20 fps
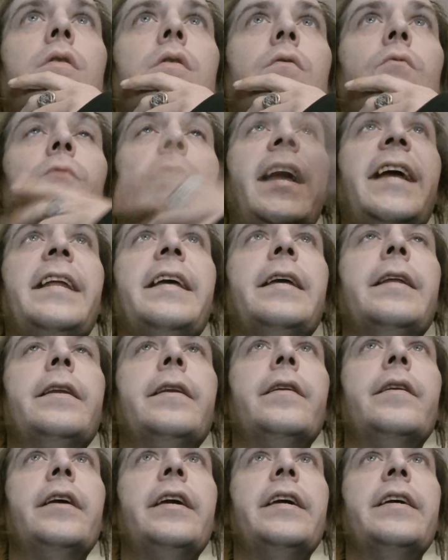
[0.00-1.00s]

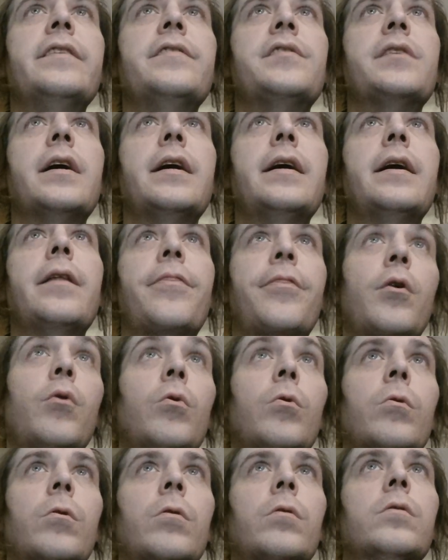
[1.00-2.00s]
Raiden is
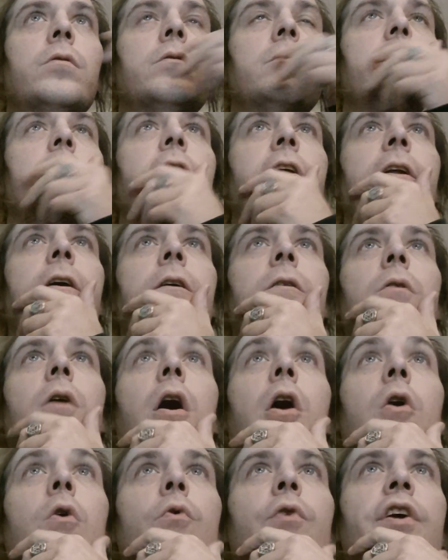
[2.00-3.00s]
Thor. You know,
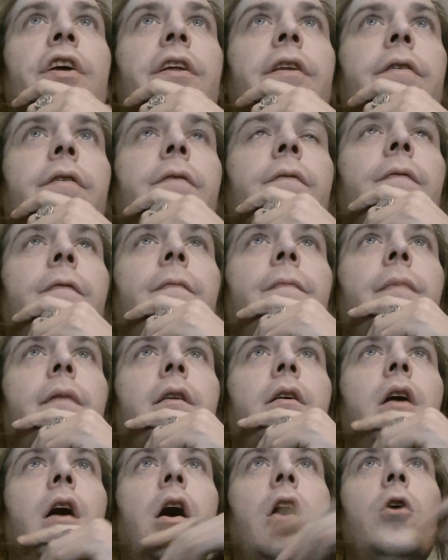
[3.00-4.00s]
Odin
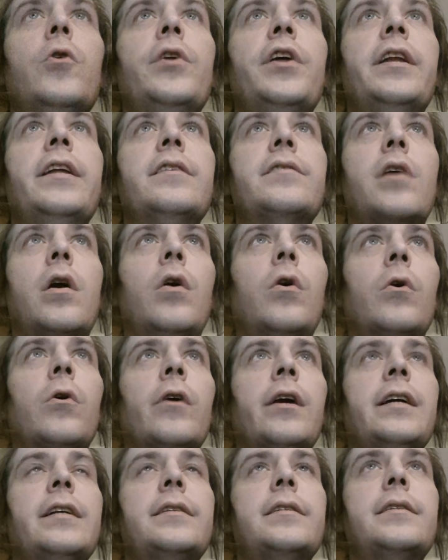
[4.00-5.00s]
is
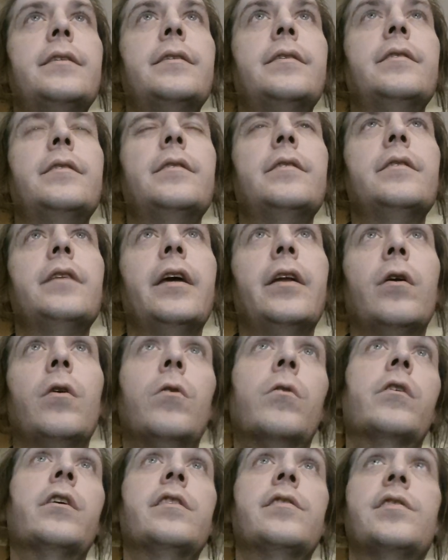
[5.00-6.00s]
Horus, and
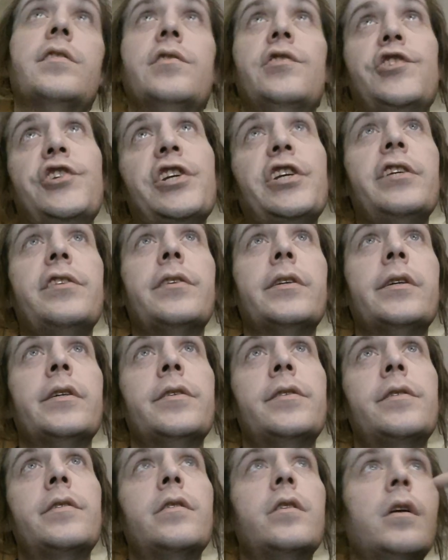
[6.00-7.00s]
Horus is
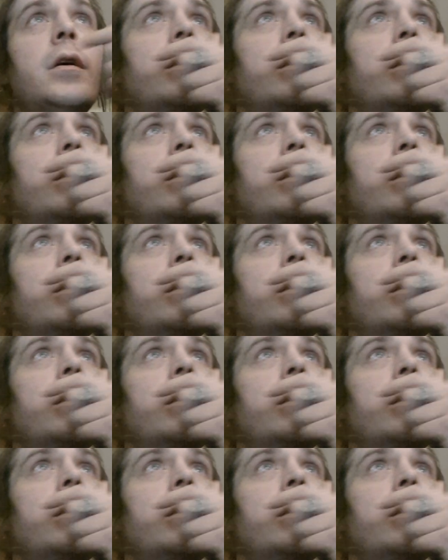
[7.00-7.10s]
Jesus.